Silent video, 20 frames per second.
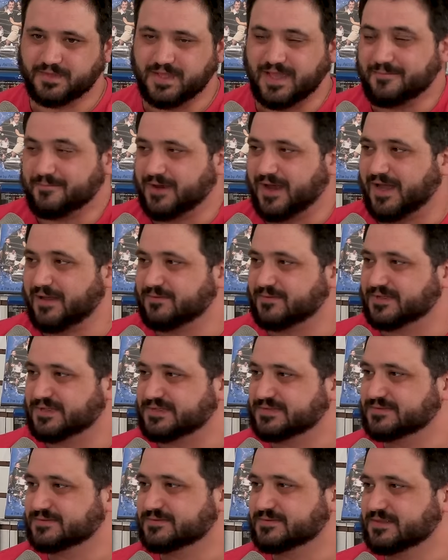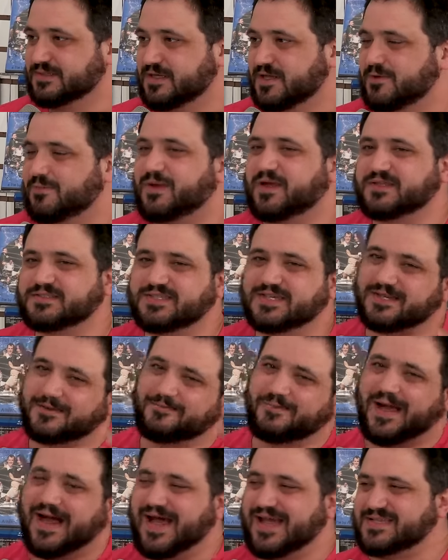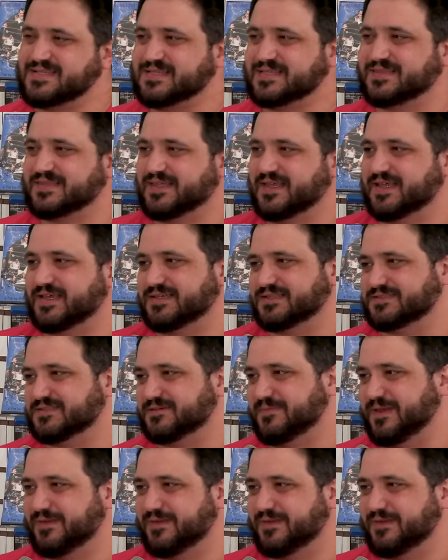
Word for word: Yeah, probably. I guess. Well, it's a composite thing, so